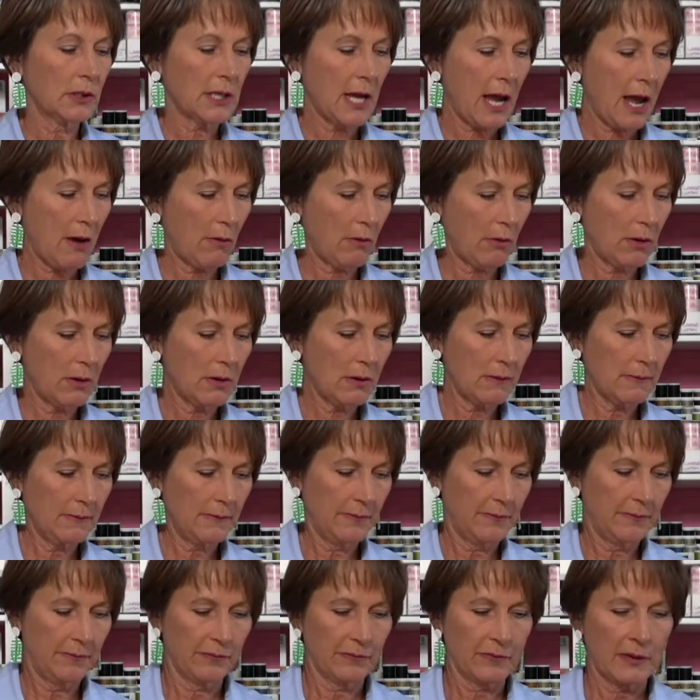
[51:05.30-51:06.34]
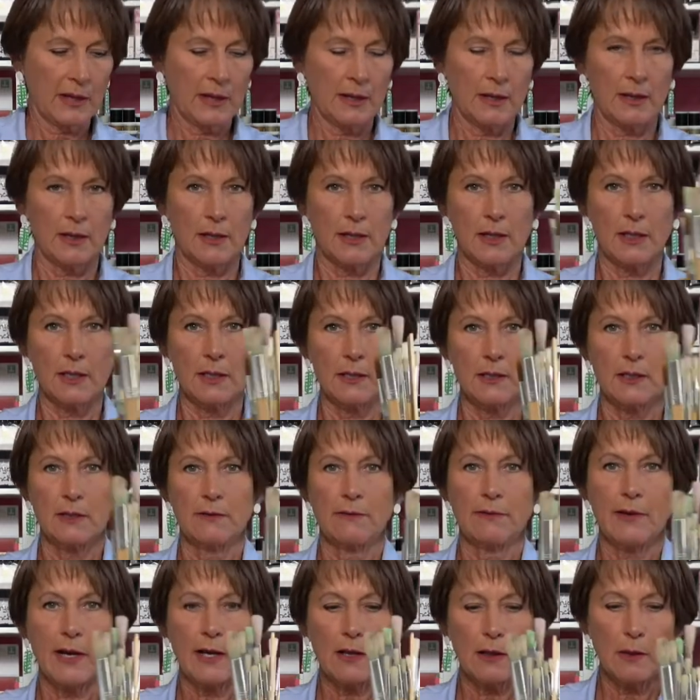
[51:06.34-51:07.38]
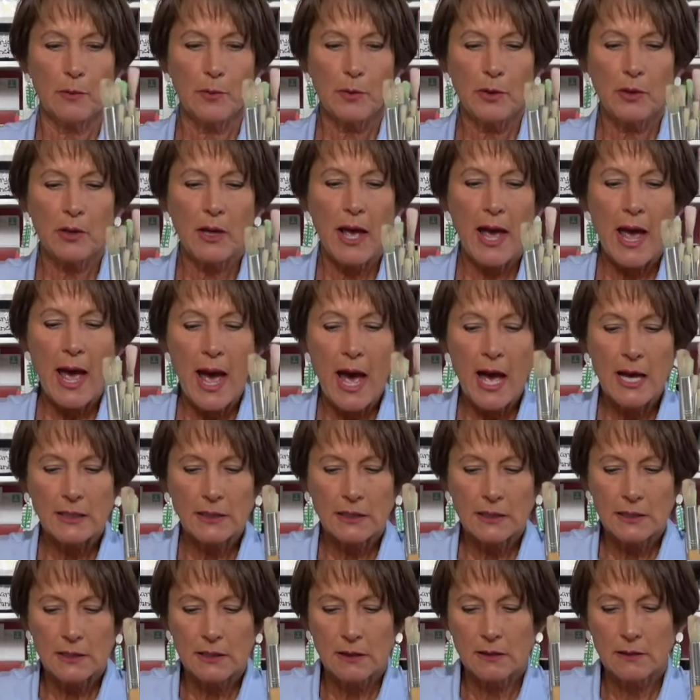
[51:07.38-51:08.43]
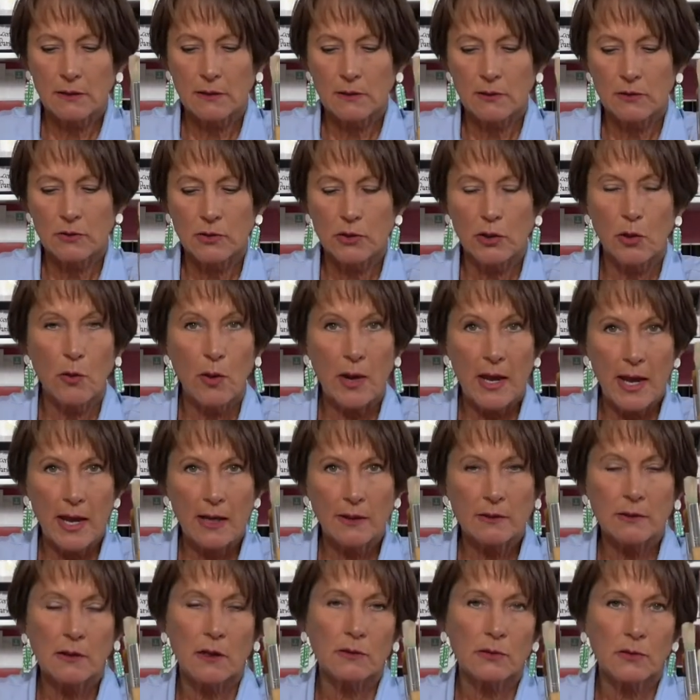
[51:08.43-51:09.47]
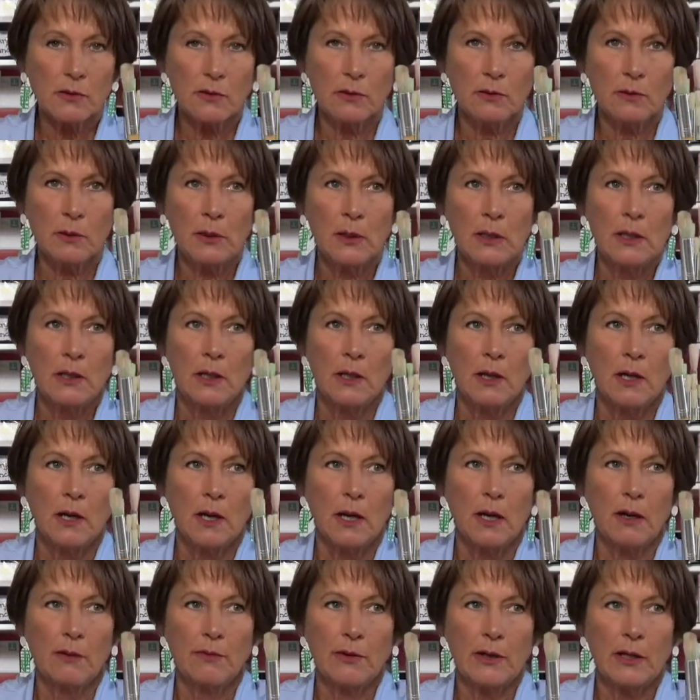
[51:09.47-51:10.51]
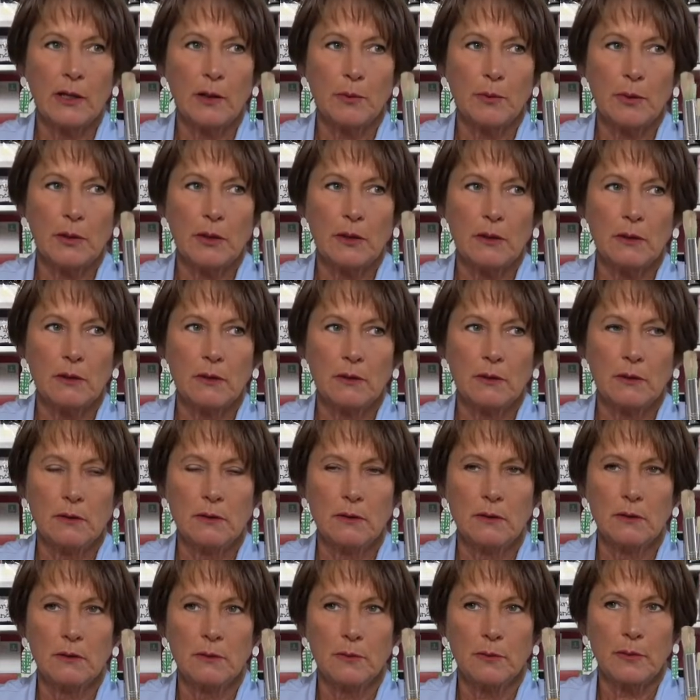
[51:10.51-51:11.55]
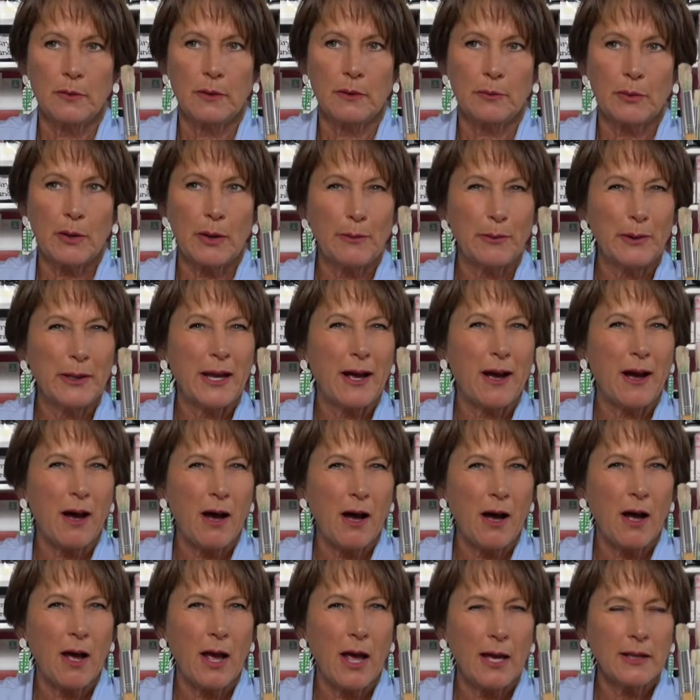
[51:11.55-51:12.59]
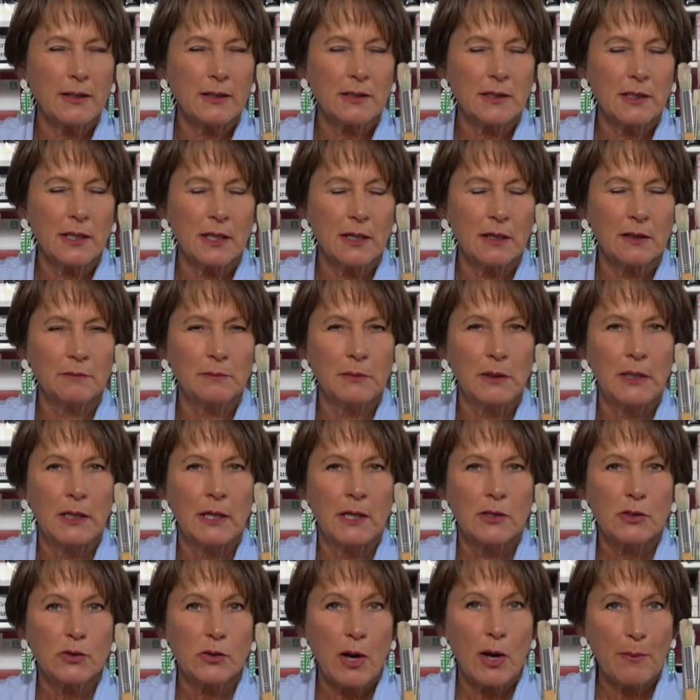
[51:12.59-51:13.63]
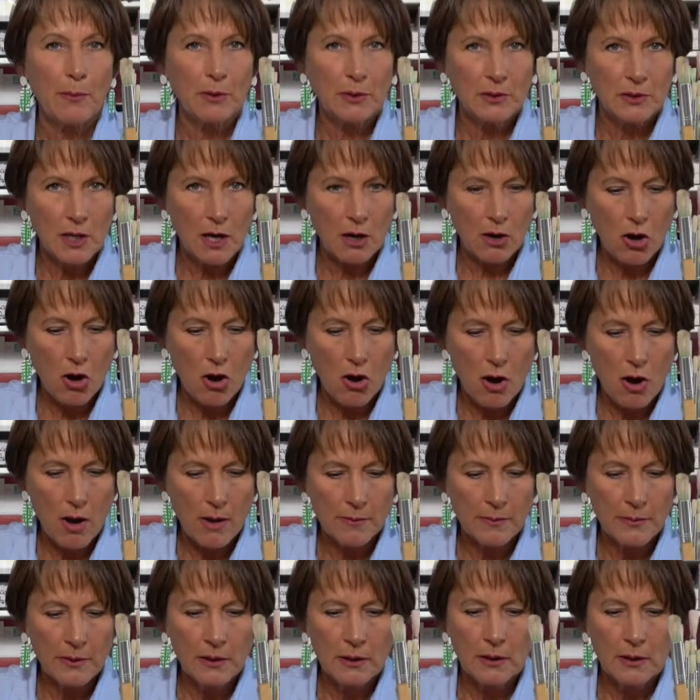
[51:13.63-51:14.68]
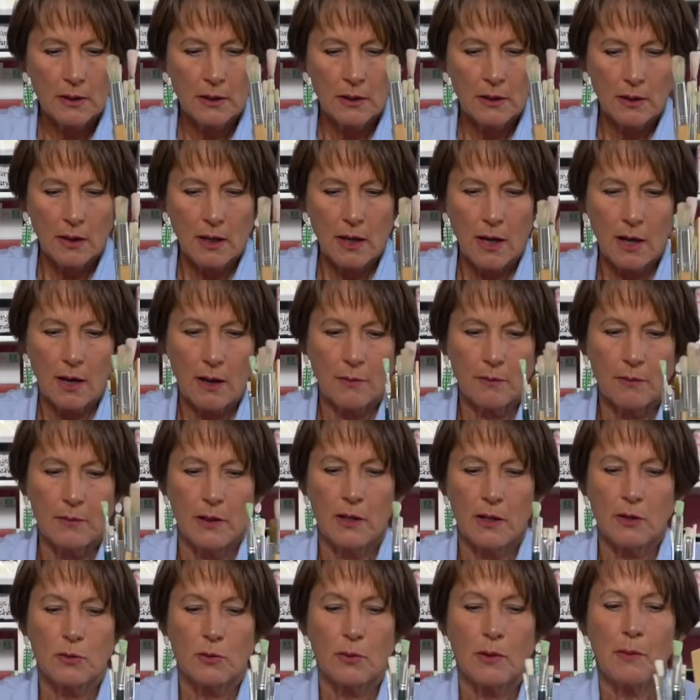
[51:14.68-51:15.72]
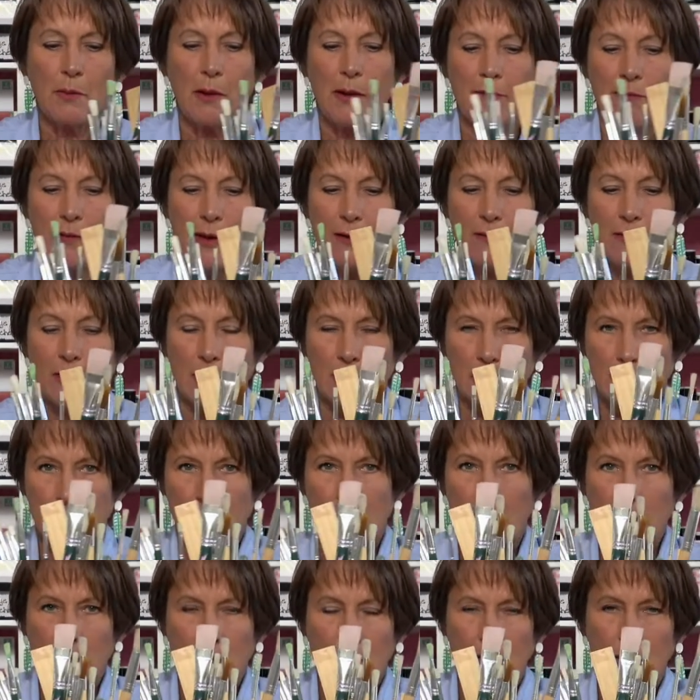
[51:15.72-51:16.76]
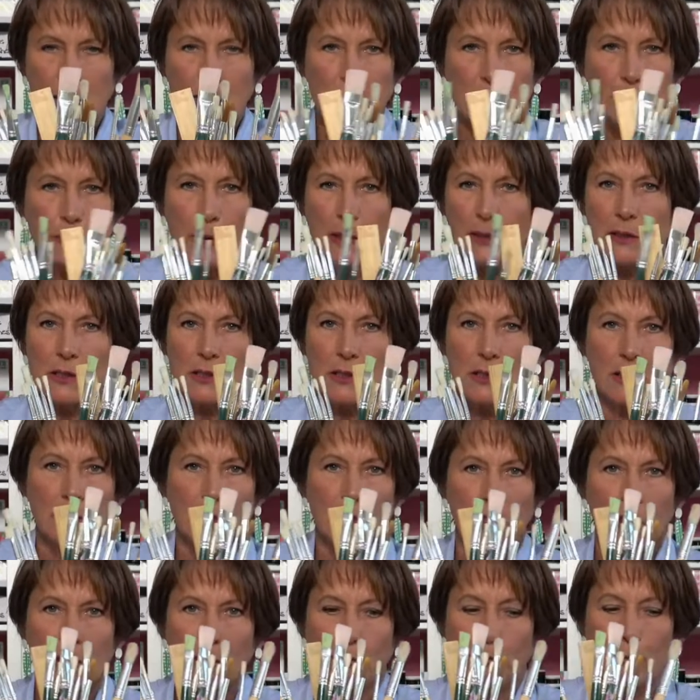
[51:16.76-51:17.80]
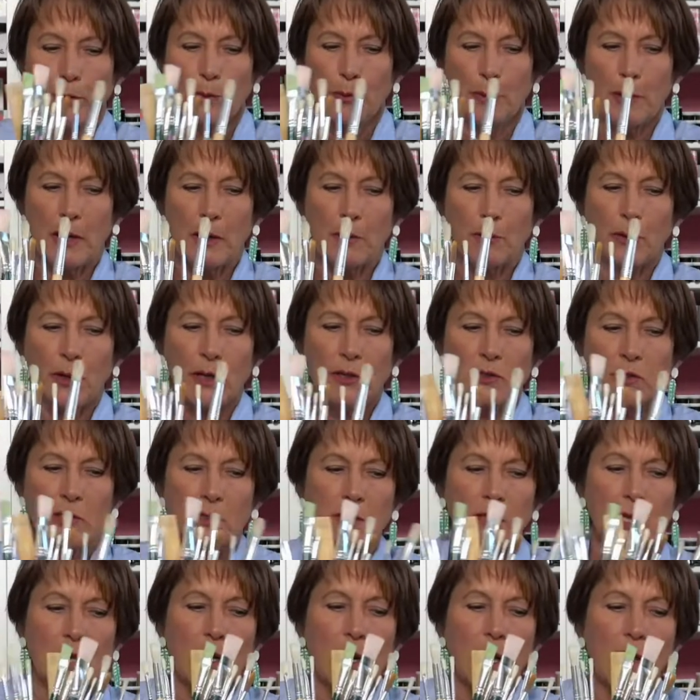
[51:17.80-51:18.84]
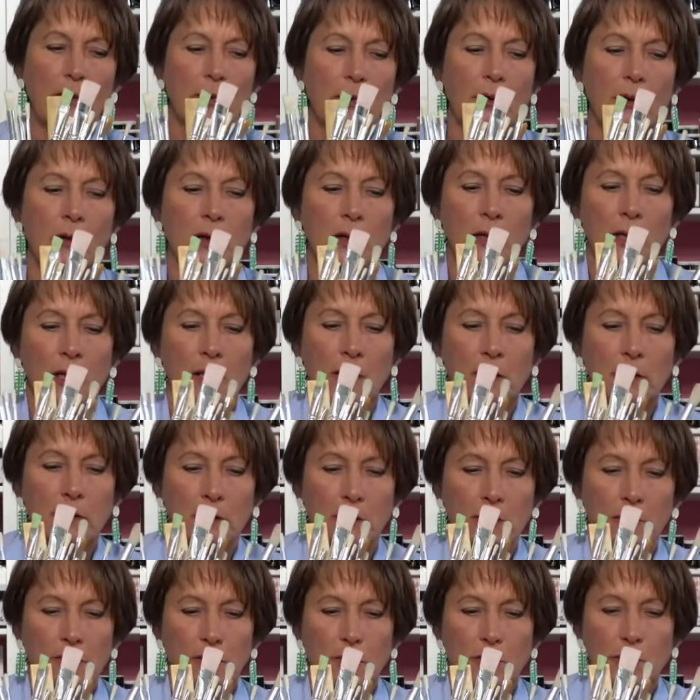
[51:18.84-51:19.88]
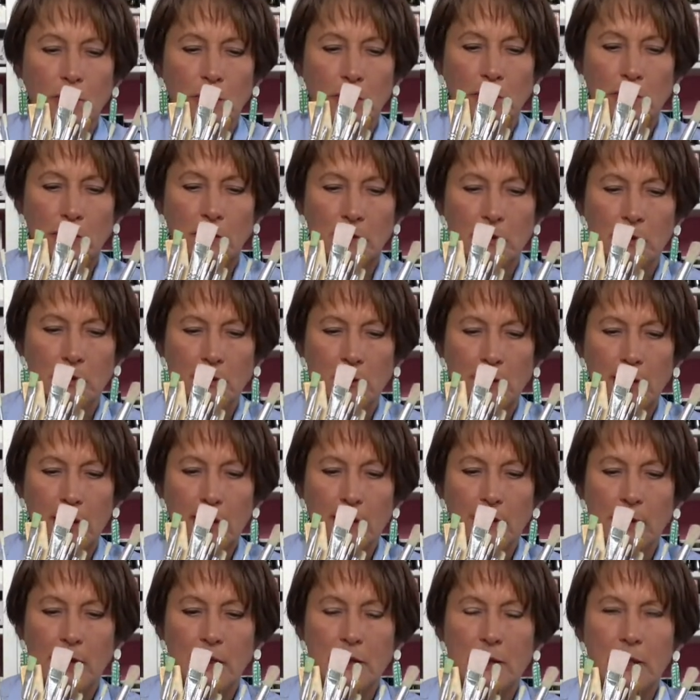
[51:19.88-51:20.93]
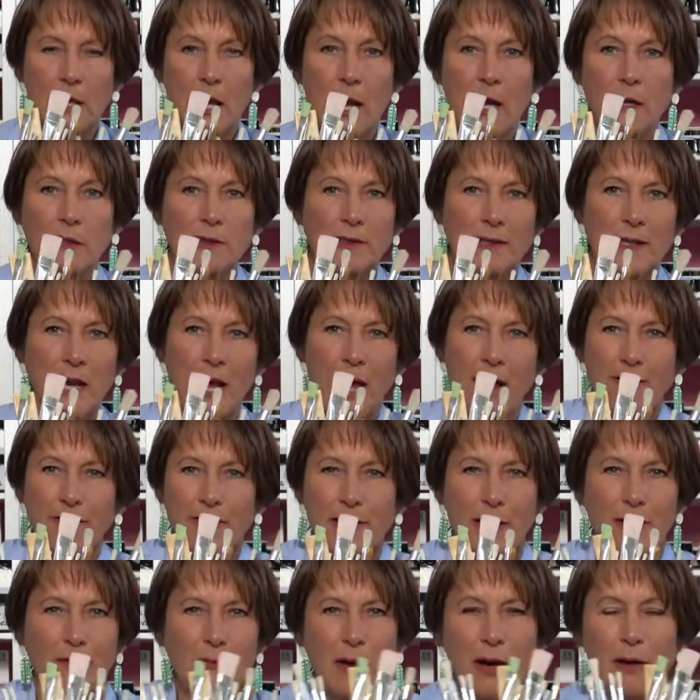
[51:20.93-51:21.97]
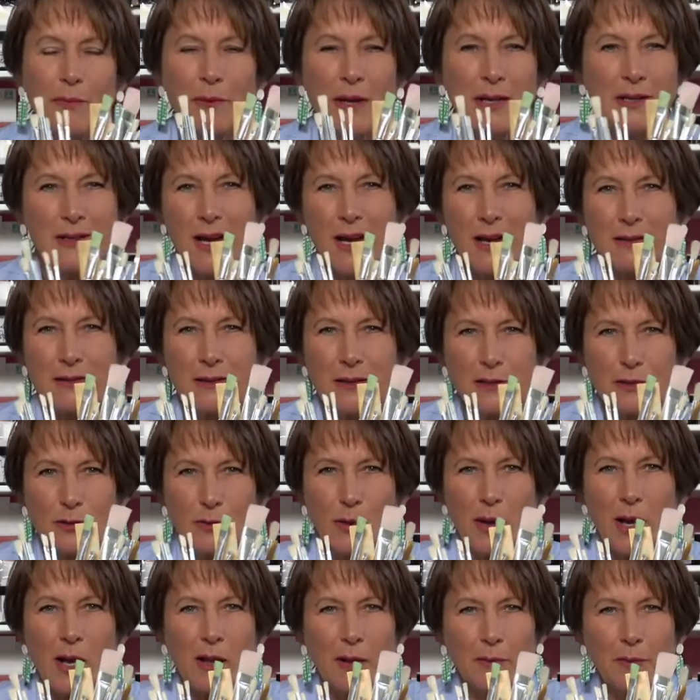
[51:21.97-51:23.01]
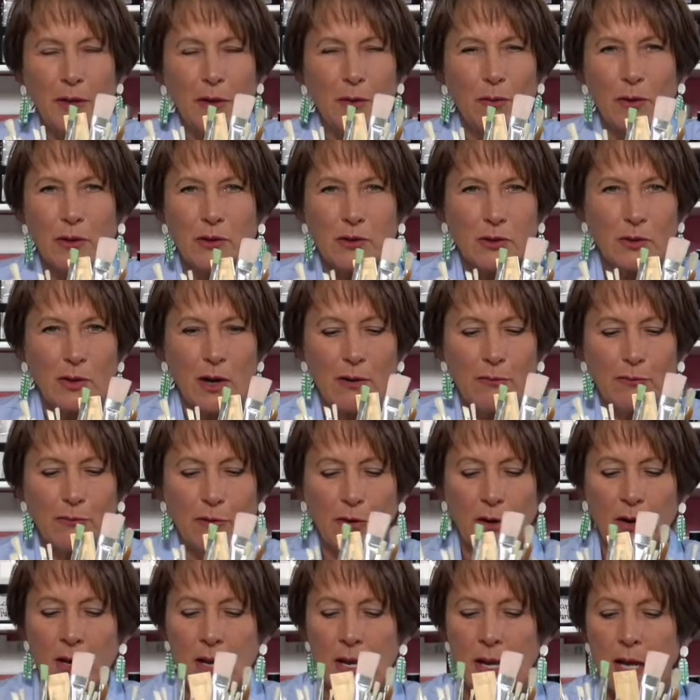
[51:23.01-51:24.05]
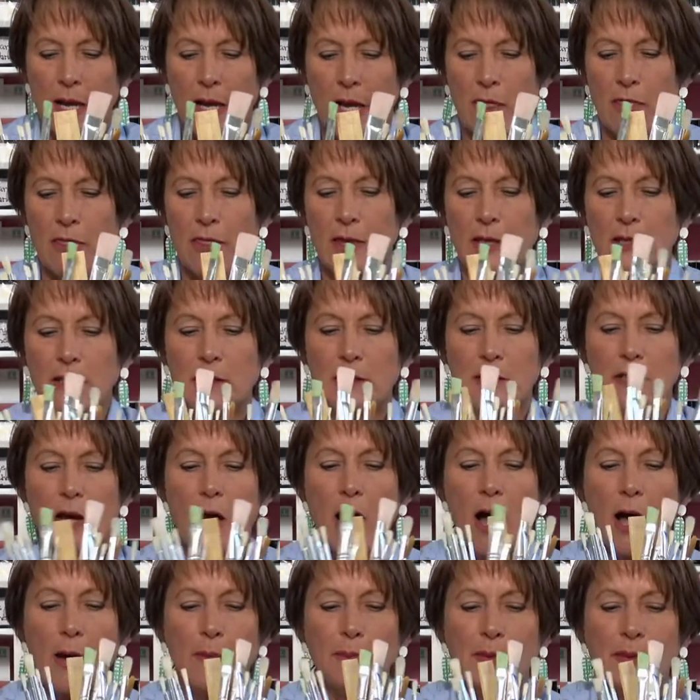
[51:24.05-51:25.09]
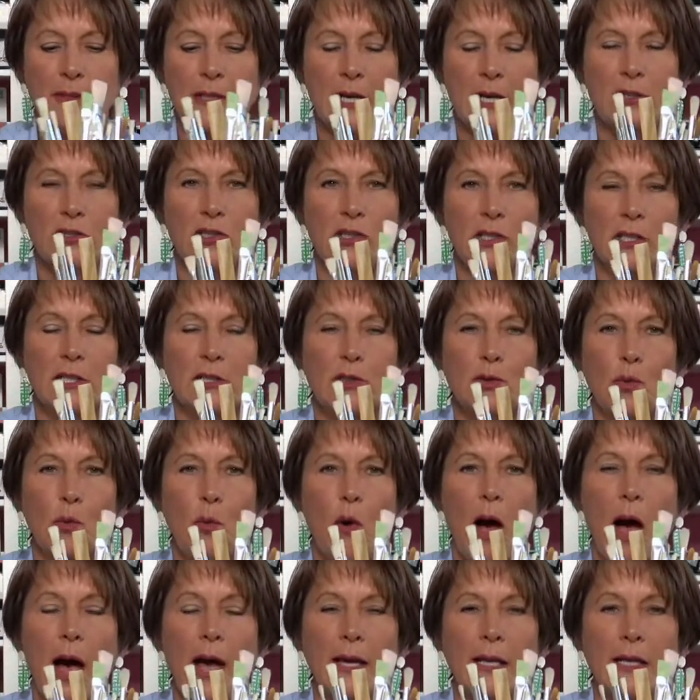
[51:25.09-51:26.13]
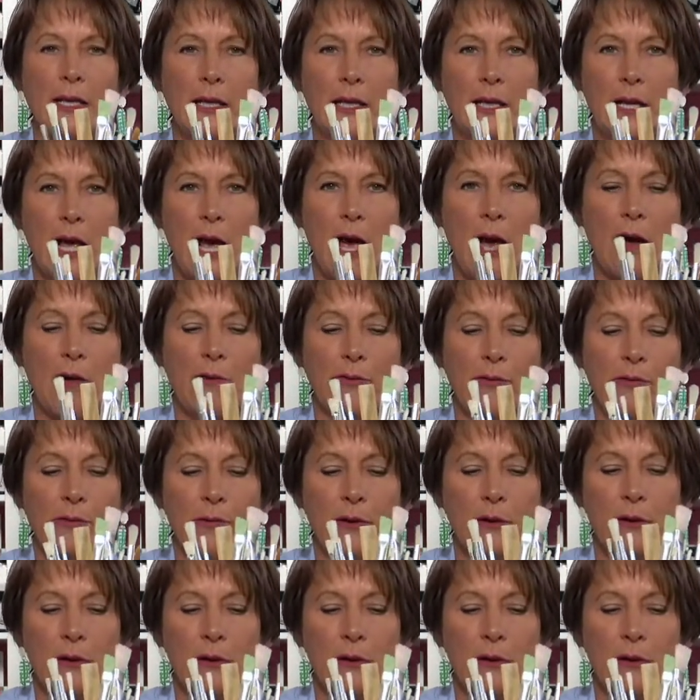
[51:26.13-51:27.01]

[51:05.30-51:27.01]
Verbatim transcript: tower. It is available at Joann's, also available probably at, at uh, scrapbook.com. Um, it's one of my favorites, actually, especially for paintbrushes and other little tools like this. I actually have them on my desk as well. I mean, it works great for this top section is wide enough.